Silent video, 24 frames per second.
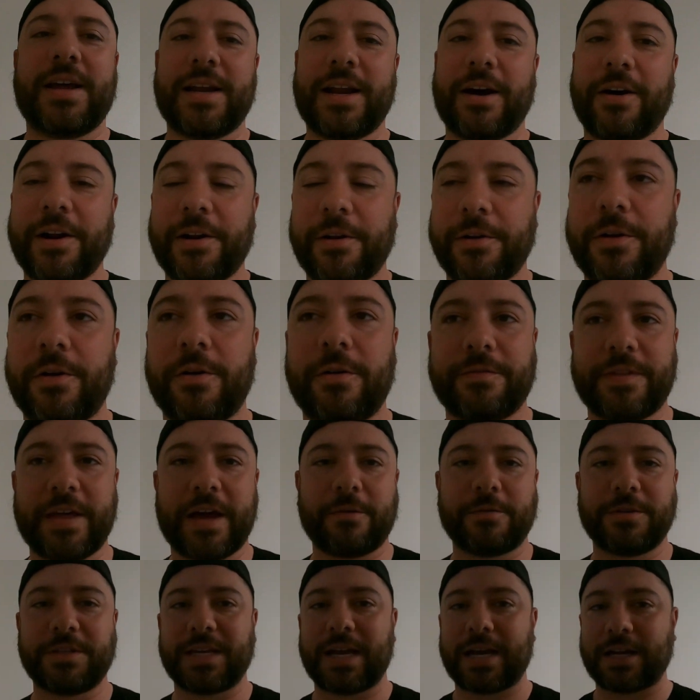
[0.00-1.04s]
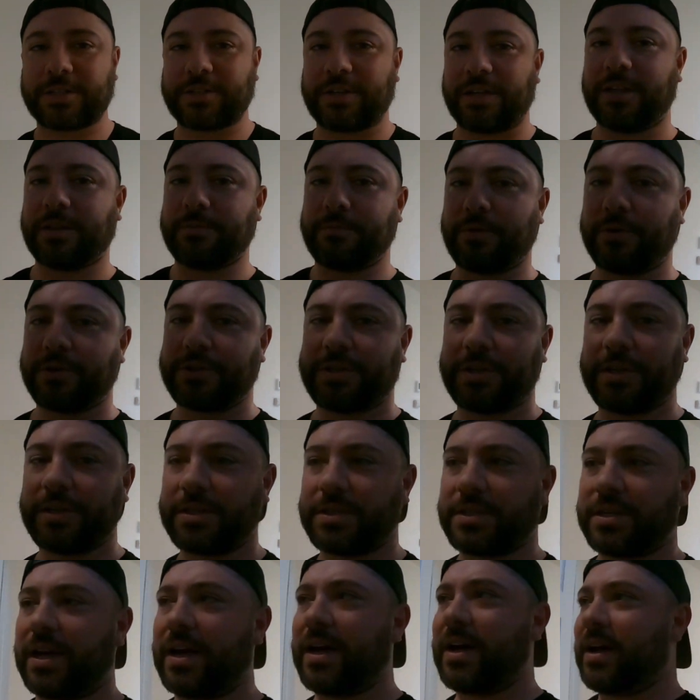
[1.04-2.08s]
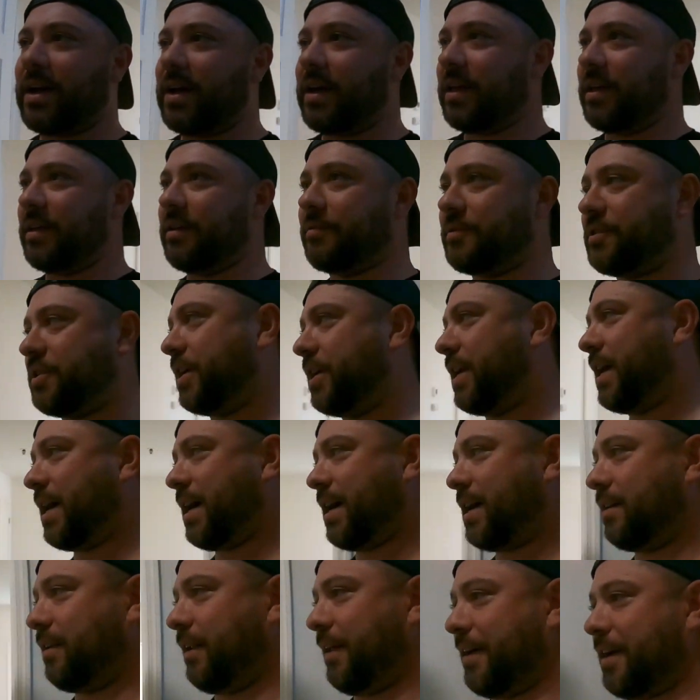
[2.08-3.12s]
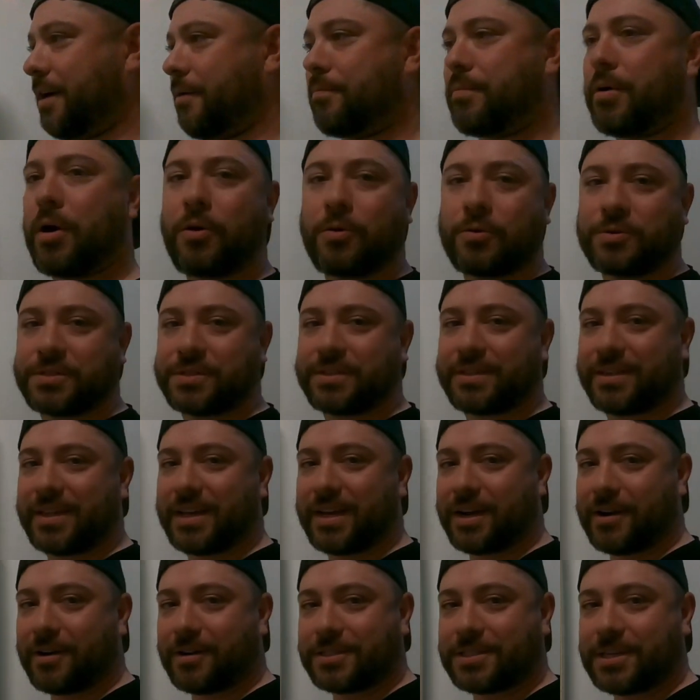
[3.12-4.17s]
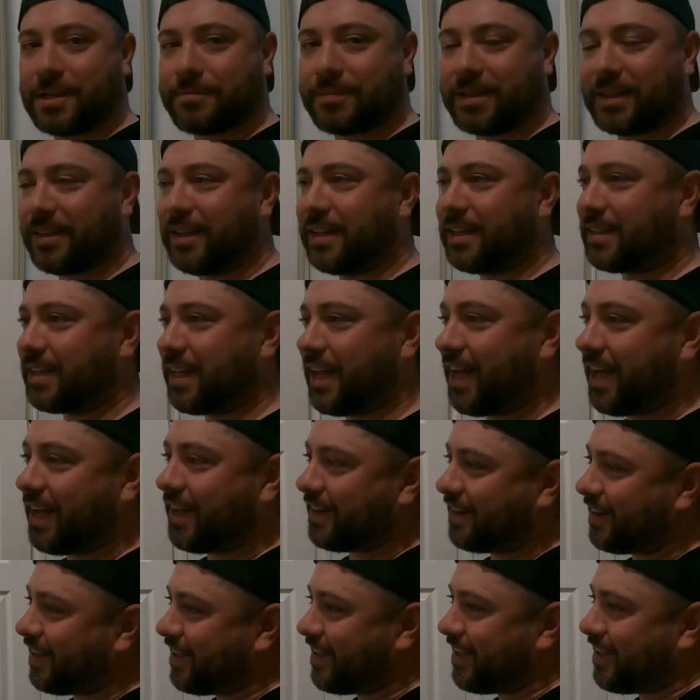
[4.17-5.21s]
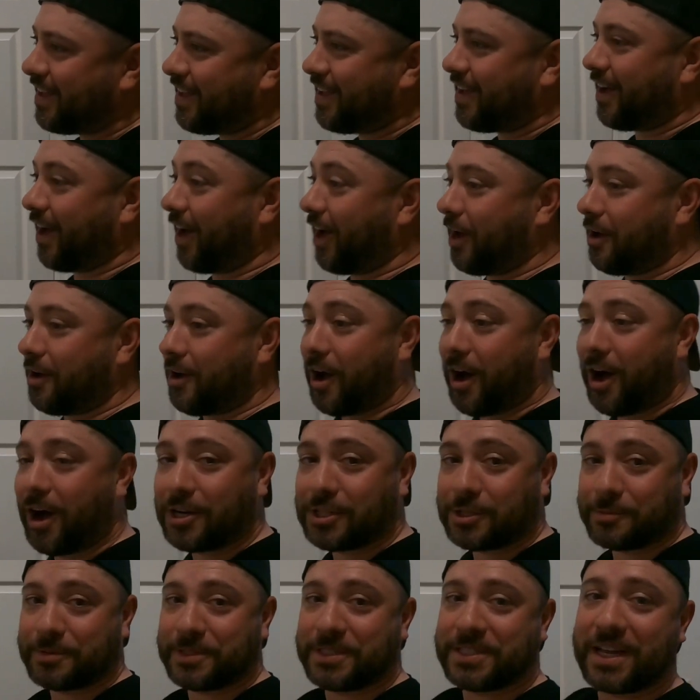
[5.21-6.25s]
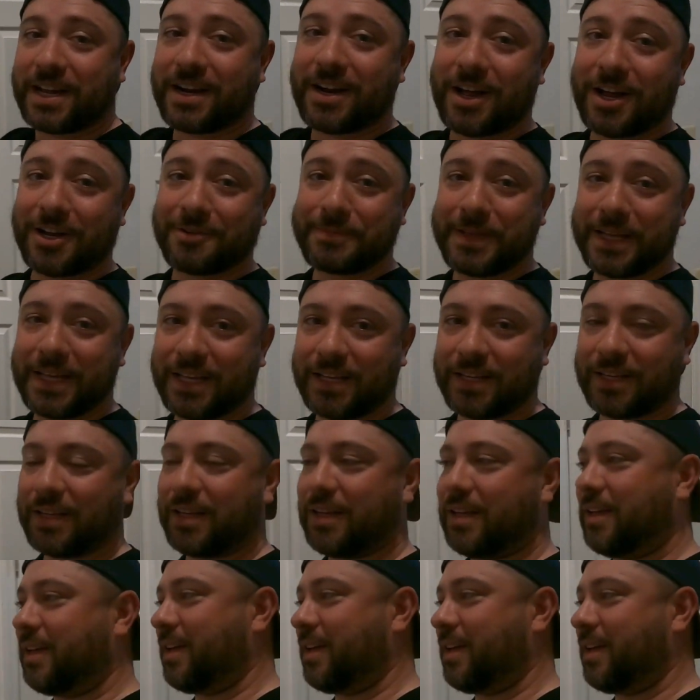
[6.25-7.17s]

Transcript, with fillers: Now, I don't know if that was actually the bushes, if she had like a post there or something like that. 100% uh, on me.